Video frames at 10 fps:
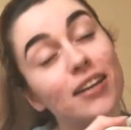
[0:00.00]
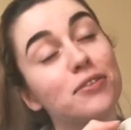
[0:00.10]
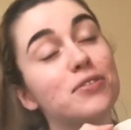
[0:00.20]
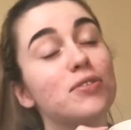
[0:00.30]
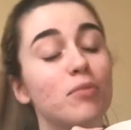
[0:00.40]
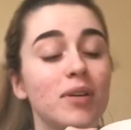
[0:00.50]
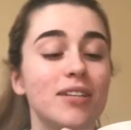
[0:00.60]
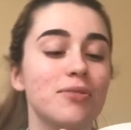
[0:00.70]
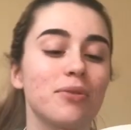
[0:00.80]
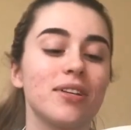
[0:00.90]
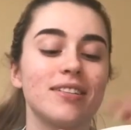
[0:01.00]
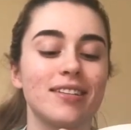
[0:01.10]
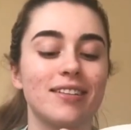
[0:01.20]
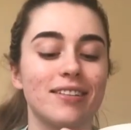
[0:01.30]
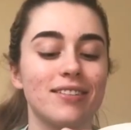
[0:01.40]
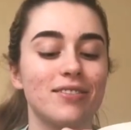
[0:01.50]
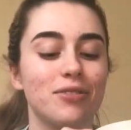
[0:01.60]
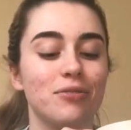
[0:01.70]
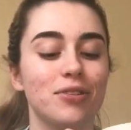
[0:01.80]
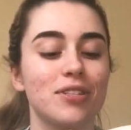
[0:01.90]
I know so many Tauruses
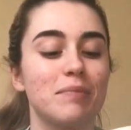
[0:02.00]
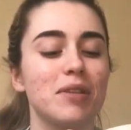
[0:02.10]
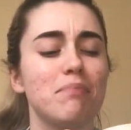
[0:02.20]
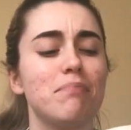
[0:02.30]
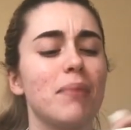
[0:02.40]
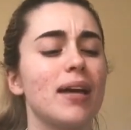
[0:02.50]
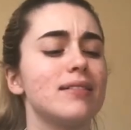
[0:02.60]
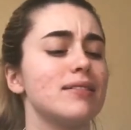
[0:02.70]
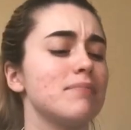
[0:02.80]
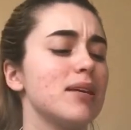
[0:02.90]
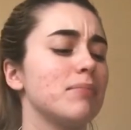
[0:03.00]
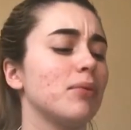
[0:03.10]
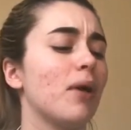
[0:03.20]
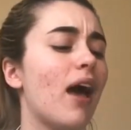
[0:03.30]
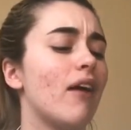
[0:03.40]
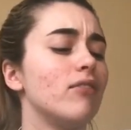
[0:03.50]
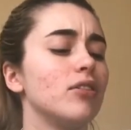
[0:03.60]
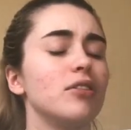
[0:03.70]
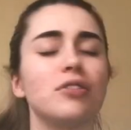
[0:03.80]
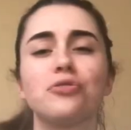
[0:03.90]
who are some of the best people
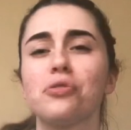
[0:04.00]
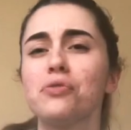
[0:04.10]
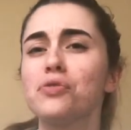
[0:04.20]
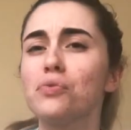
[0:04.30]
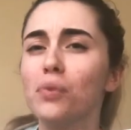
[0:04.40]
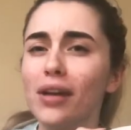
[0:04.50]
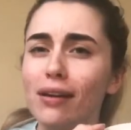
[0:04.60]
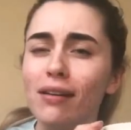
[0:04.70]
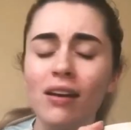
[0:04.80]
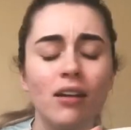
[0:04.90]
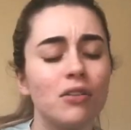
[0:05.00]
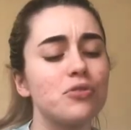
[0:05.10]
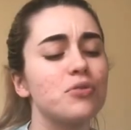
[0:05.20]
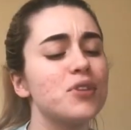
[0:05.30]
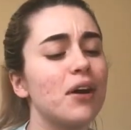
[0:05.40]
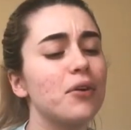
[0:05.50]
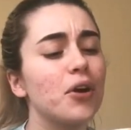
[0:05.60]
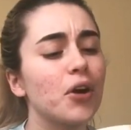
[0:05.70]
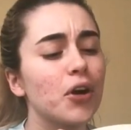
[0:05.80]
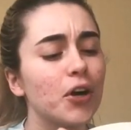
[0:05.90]
ever. They're so sweet, they're so down to
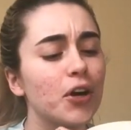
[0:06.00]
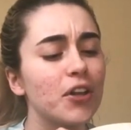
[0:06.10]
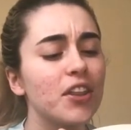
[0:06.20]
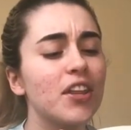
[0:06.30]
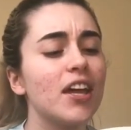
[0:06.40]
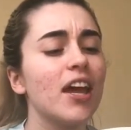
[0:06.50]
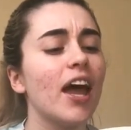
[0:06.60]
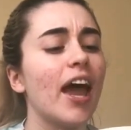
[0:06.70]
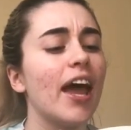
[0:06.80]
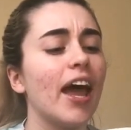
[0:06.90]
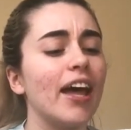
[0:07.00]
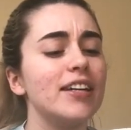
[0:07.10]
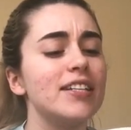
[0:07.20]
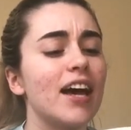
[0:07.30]
earth, and